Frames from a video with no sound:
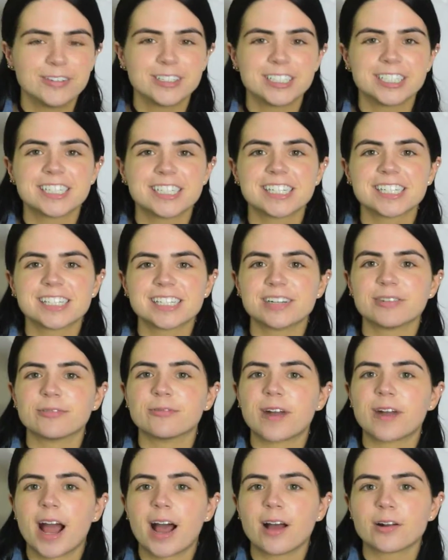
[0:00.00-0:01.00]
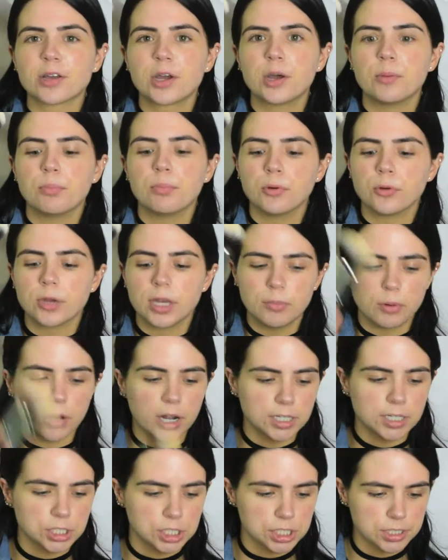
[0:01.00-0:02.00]
which is just a round kabuki
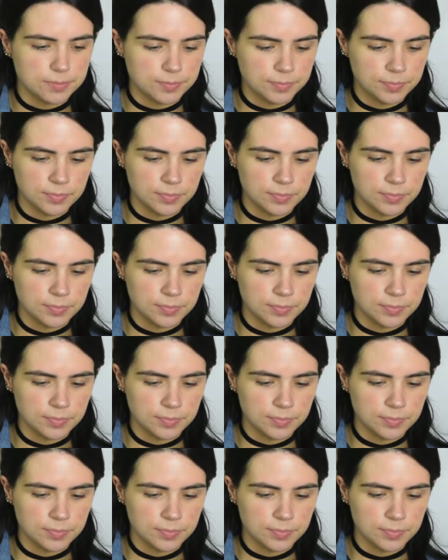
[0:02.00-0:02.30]
brush.